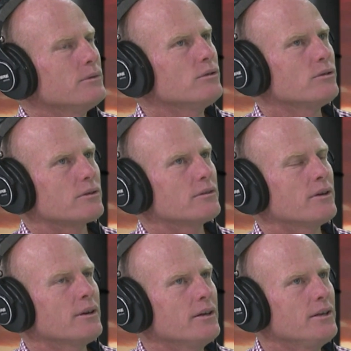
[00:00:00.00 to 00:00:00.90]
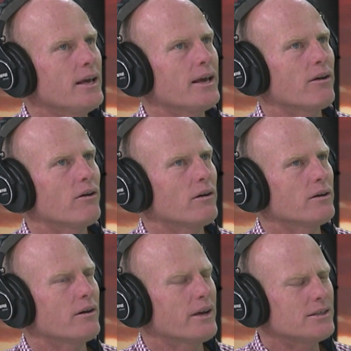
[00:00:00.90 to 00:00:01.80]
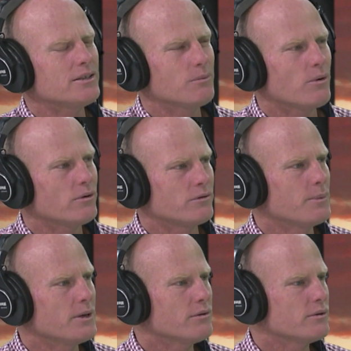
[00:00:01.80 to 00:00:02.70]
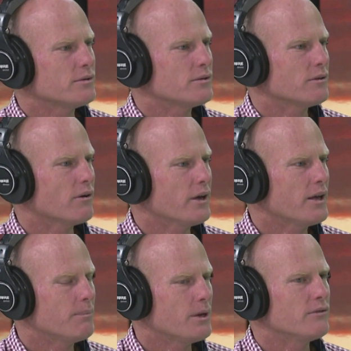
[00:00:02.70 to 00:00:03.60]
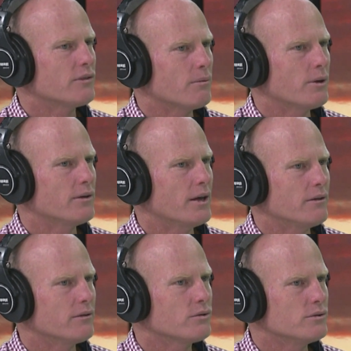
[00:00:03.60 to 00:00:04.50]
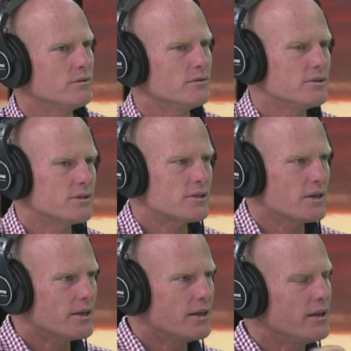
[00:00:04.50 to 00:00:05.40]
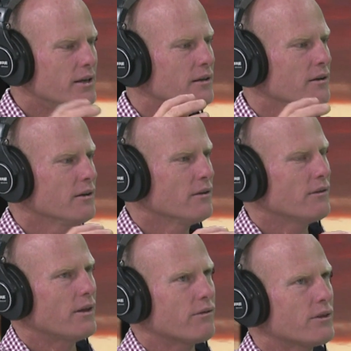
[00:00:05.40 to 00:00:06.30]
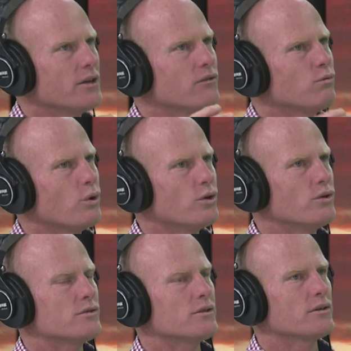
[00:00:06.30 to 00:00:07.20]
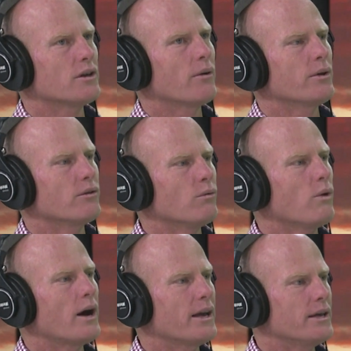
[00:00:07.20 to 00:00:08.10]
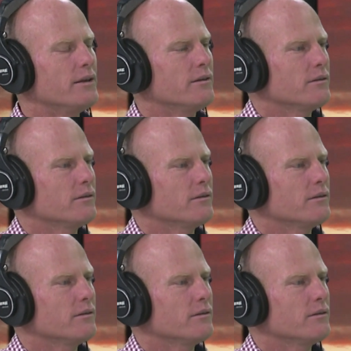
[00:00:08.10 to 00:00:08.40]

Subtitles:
Look, yeah, I actually was, because I had been someone that could see that things weren't going the way